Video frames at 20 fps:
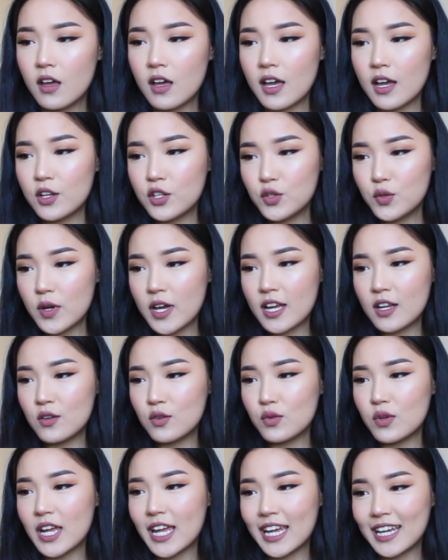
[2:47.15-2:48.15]
How do you
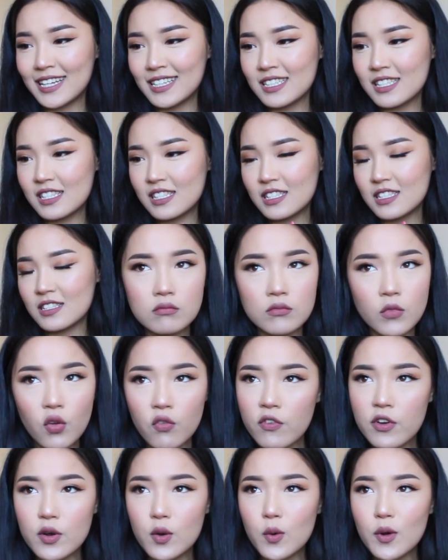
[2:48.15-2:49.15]
handle hates?
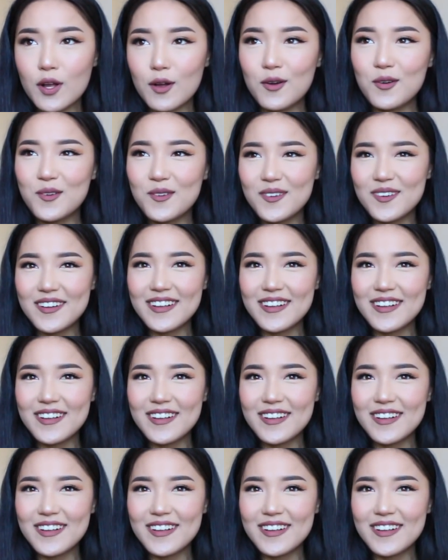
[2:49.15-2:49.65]
Not very well.